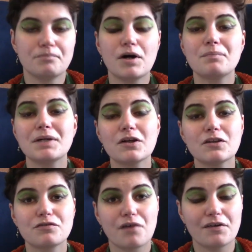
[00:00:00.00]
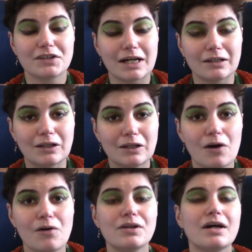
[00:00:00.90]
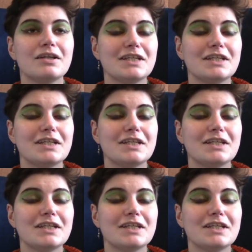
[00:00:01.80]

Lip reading: But beyond the fairy tale alone,